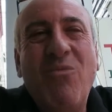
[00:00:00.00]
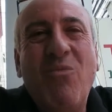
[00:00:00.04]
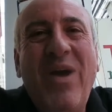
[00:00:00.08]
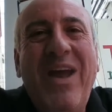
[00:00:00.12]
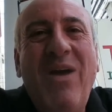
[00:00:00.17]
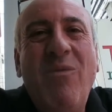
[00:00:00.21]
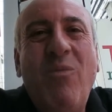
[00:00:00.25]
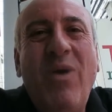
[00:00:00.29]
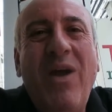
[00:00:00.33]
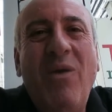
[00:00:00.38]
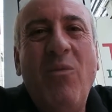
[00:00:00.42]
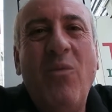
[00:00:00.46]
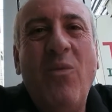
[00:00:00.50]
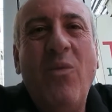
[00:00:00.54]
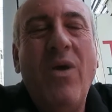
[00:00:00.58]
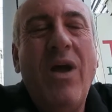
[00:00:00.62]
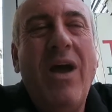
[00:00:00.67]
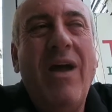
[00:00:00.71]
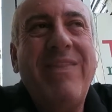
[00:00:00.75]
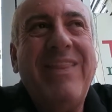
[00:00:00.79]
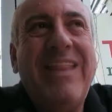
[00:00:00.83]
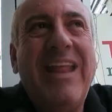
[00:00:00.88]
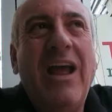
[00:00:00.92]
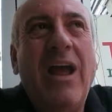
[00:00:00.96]

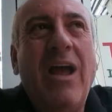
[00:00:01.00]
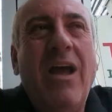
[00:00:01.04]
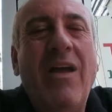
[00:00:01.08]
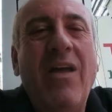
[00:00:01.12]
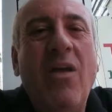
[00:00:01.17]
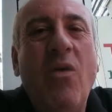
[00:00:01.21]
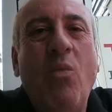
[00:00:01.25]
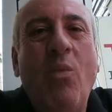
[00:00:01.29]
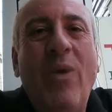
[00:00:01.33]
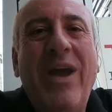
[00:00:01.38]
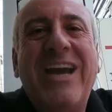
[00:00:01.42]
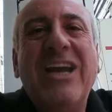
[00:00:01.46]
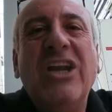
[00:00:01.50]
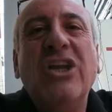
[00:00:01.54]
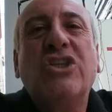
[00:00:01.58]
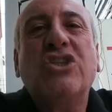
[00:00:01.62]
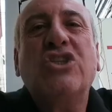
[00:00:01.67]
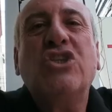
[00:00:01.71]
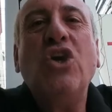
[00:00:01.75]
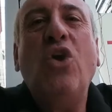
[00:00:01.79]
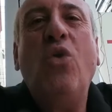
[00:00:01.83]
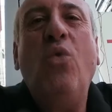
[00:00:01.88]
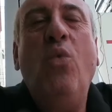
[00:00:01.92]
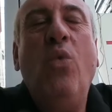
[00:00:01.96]
we're going to
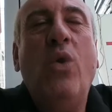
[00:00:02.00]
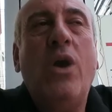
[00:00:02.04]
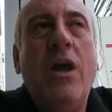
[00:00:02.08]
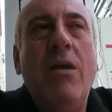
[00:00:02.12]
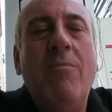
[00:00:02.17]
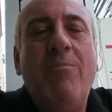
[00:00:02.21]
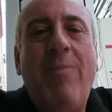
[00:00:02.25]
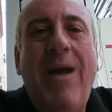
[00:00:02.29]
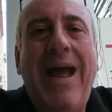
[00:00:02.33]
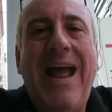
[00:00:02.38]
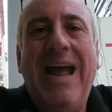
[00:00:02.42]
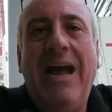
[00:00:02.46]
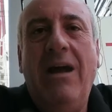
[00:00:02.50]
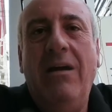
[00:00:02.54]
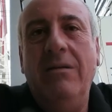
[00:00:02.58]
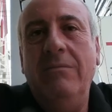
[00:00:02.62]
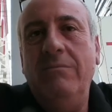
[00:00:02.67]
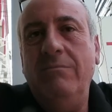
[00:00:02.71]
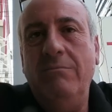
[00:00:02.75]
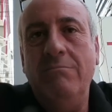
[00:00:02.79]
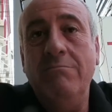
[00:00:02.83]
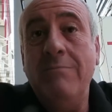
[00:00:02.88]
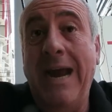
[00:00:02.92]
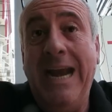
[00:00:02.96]
talk about
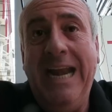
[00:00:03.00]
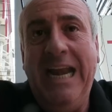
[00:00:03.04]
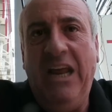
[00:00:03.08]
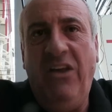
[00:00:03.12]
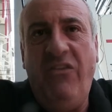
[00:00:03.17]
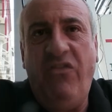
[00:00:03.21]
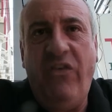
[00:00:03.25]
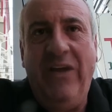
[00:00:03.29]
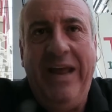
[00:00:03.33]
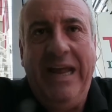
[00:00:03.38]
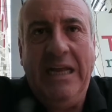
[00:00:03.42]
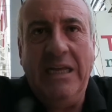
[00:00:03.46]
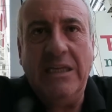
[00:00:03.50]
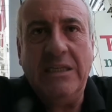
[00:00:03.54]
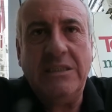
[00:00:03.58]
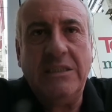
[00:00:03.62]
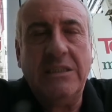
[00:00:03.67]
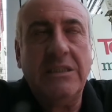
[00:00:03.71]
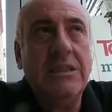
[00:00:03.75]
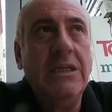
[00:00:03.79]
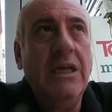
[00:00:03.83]
many things,